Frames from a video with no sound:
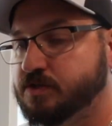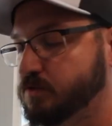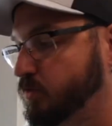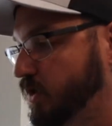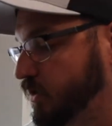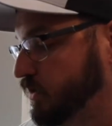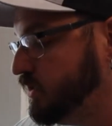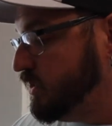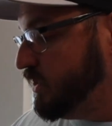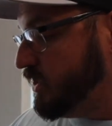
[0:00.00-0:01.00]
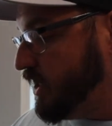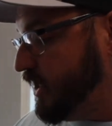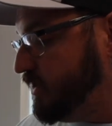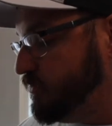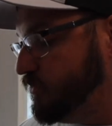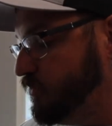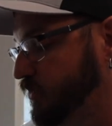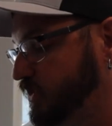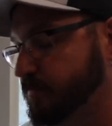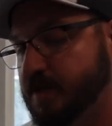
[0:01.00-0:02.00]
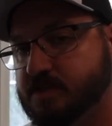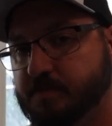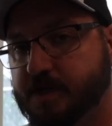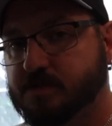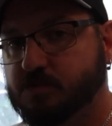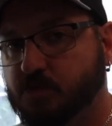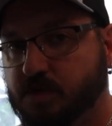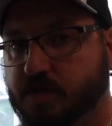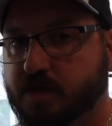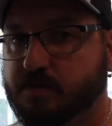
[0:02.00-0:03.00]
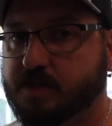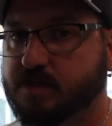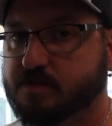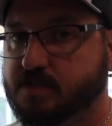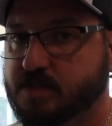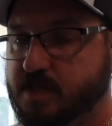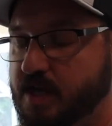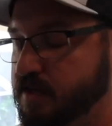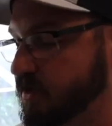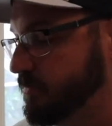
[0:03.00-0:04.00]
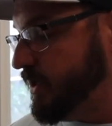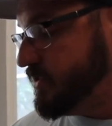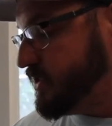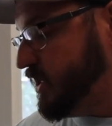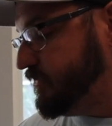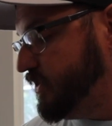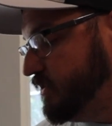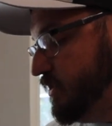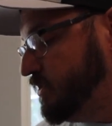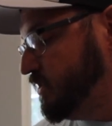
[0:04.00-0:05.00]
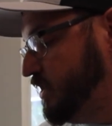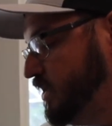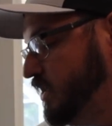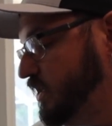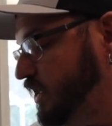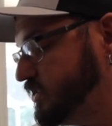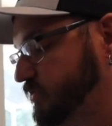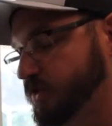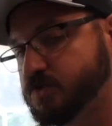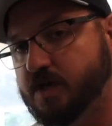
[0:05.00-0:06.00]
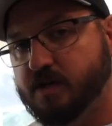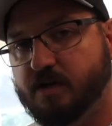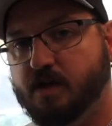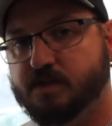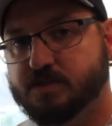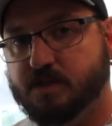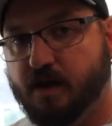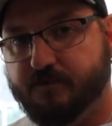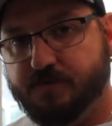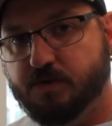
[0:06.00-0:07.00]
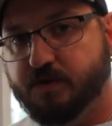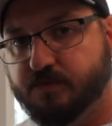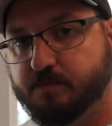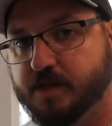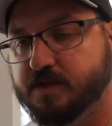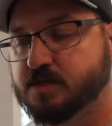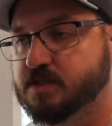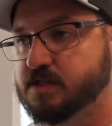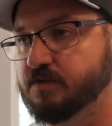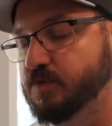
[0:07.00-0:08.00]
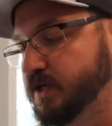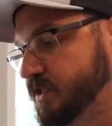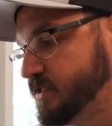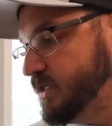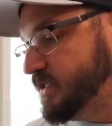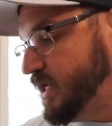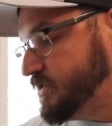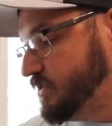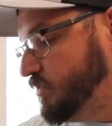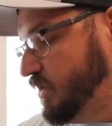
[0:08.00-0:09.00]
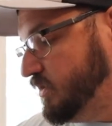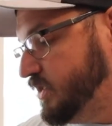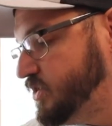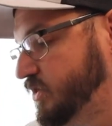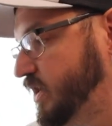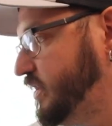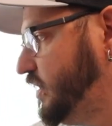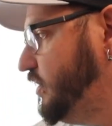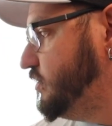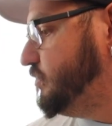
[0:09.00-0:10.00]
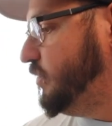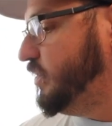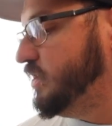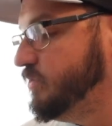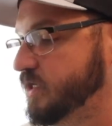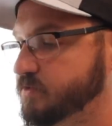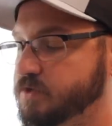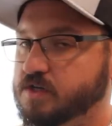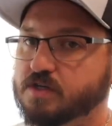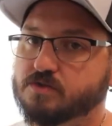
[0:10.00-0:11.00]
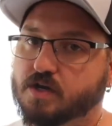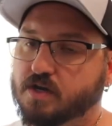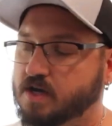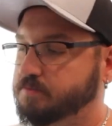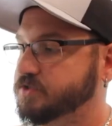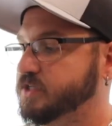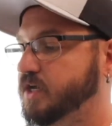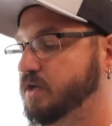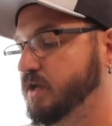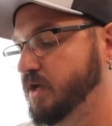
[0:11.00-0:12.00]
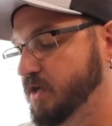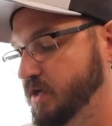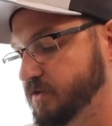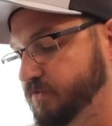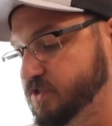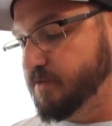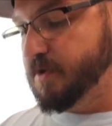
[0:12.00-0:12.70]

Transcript: to the wall. Now, I didn't want the base. The base is wood. I don't think it'll stand up outside very long. So we're going to try a few different methods to see if we can get this thing attached to the wall and let you know how that goes. But one of the ways that we're going to try to accomplish that is first I